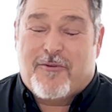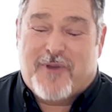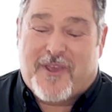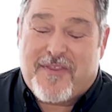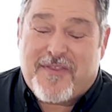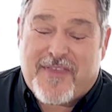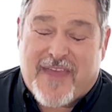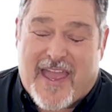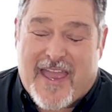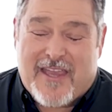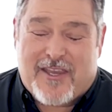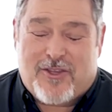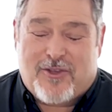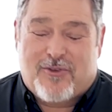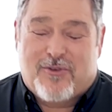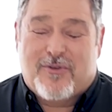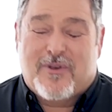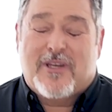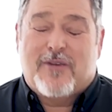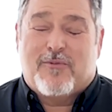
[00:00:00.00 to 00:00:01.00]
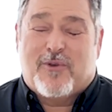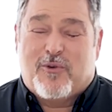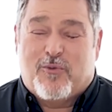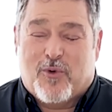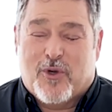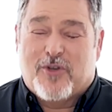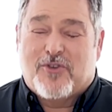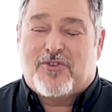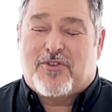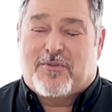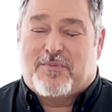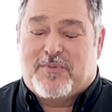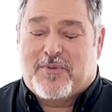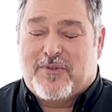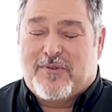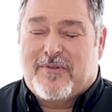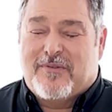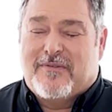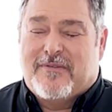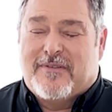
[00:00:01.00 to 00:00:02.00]
we thank you and we worship
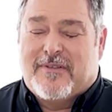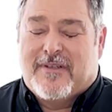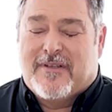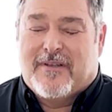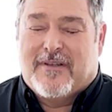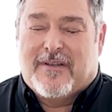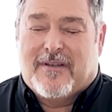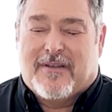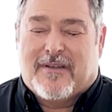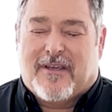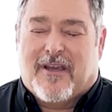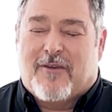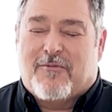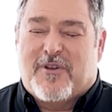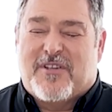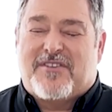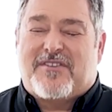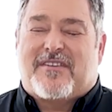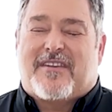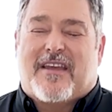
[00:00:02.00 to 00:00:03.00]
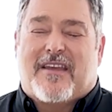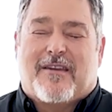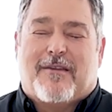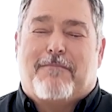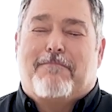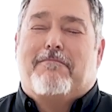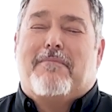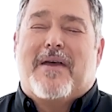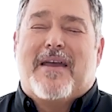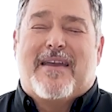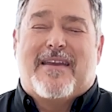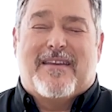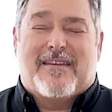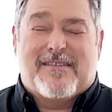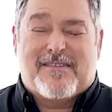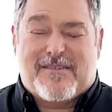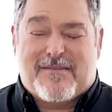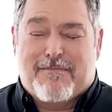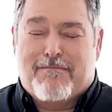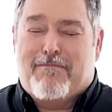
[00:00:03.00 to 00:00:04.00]
you. God, we stand
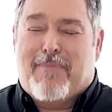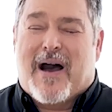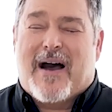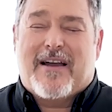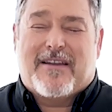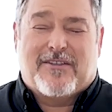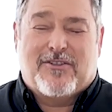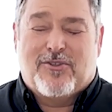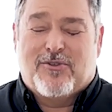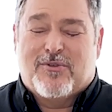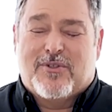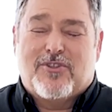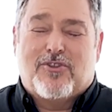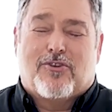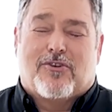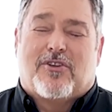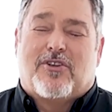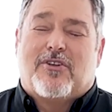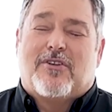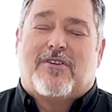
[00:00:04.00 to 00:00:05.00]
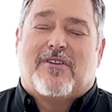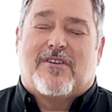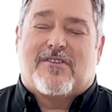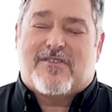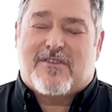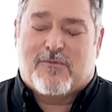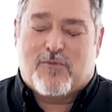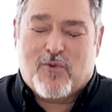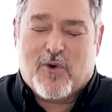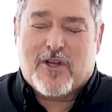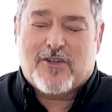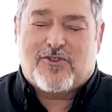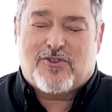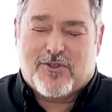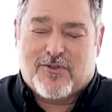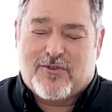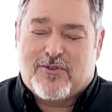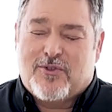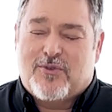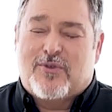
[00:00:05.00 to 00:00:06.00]
amazed by you and your goodness and what
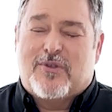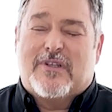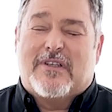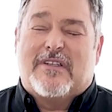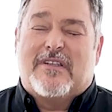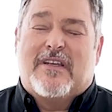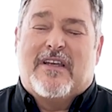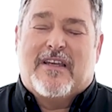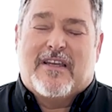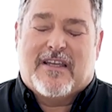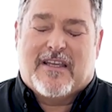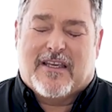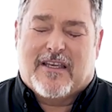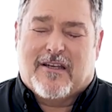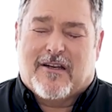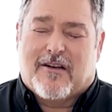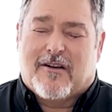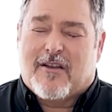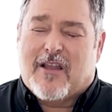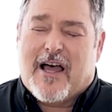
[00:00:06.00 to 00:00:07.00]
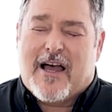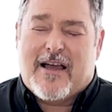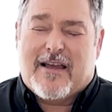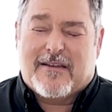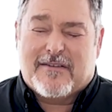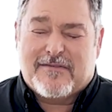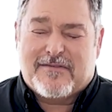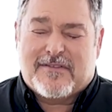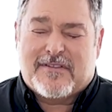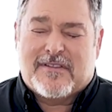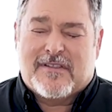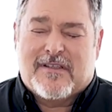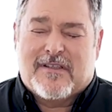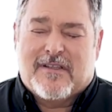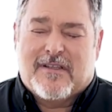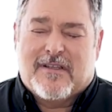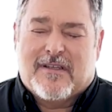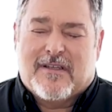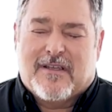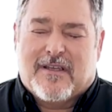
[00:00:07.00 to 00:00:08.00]
you're doing in our lives.
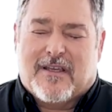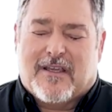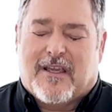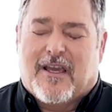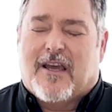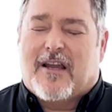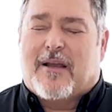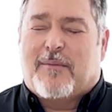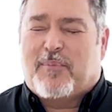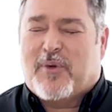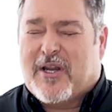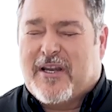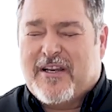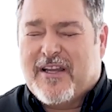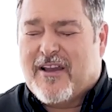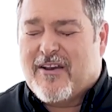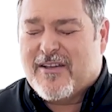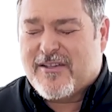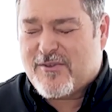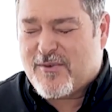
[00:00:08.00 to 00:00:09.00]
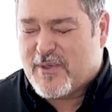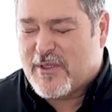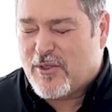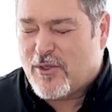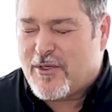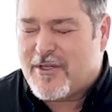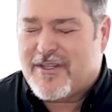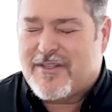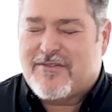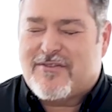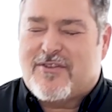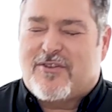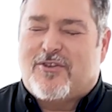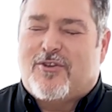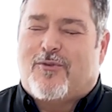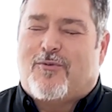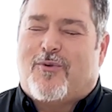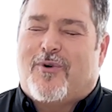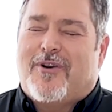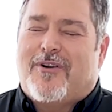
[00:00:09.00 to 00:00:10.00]
And God, I pray now as we look into
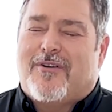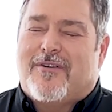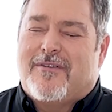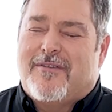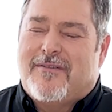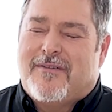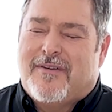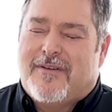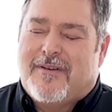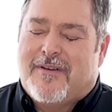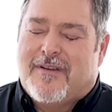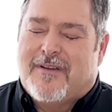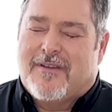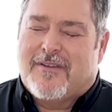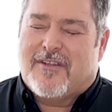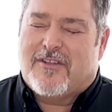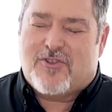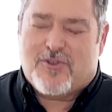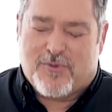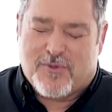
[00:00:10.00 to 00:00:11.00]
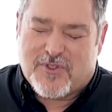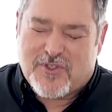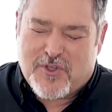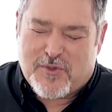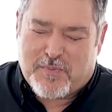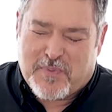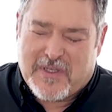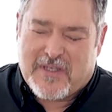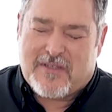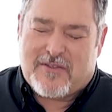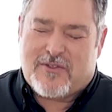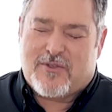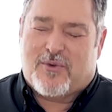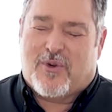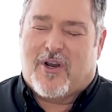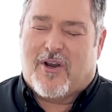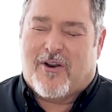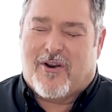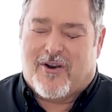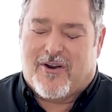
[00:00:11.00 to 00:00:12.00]
your word that you would speak to
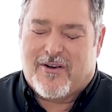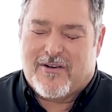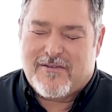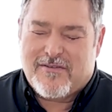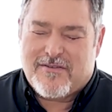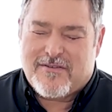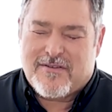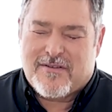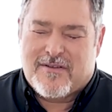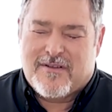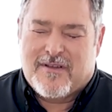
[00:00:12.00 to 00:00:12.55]
our hearts.